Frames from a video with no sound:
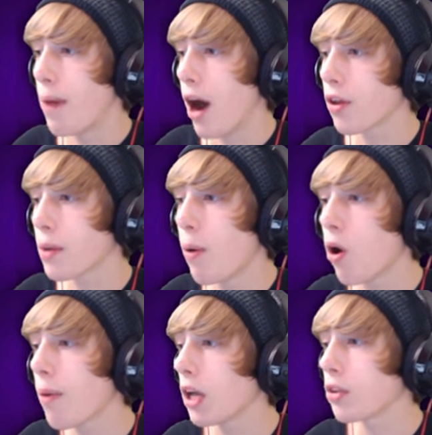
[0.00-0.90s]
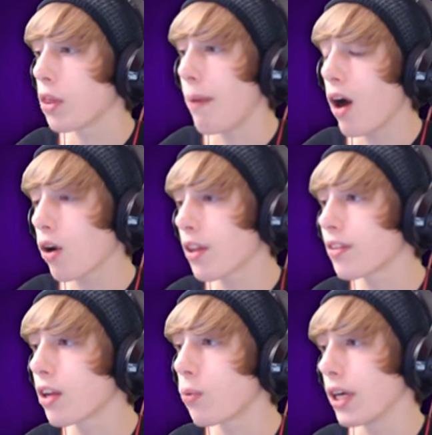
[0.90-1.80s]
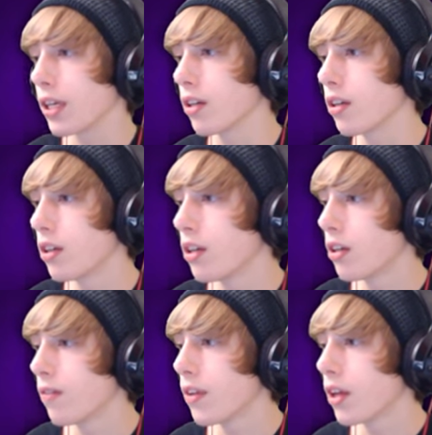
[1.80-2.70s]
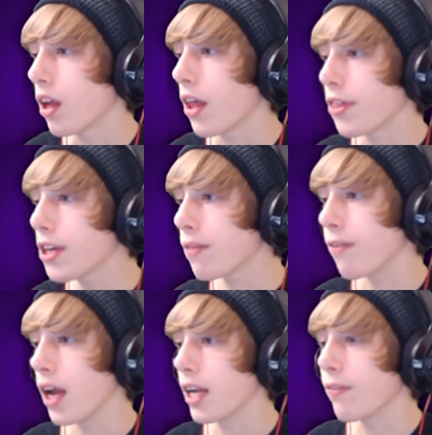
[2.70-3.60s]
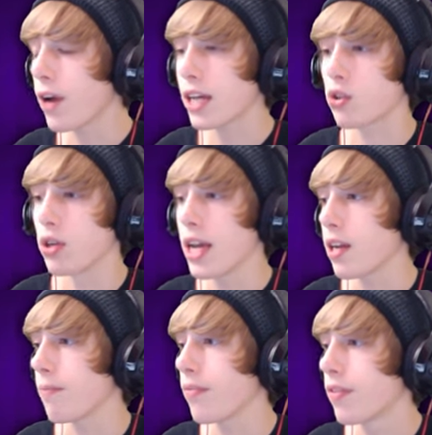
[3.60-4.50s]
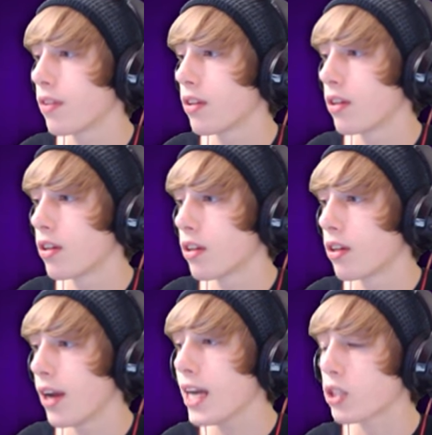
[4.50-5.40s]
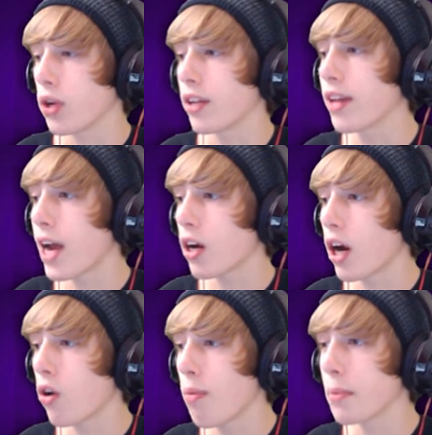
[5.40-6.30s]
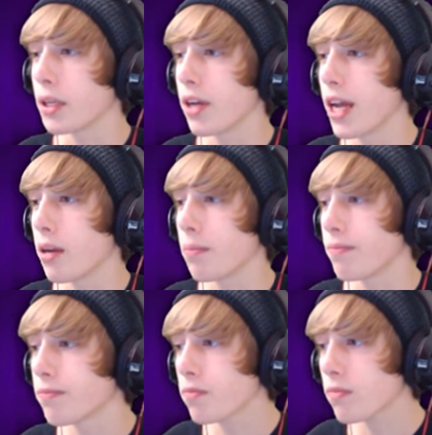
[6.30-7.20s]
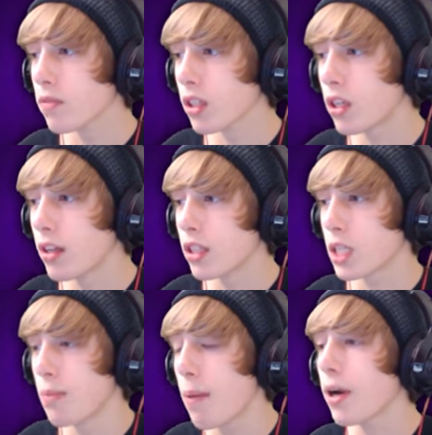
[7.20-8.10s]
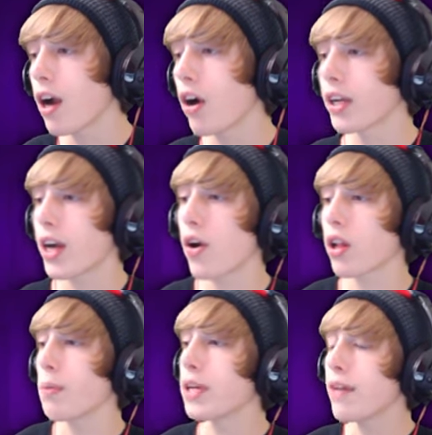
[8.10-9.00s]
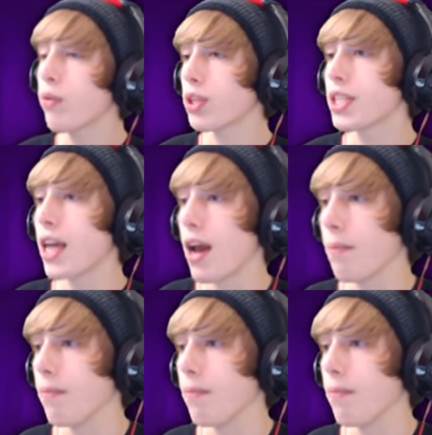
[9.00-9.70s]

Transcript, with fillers: bound to their Pokemon through the power of the Z-Ring. Now that I think of it, I never asked your name. Astroid, is it? I'll remember your name. To commemorate our encounter, let me give you a TM.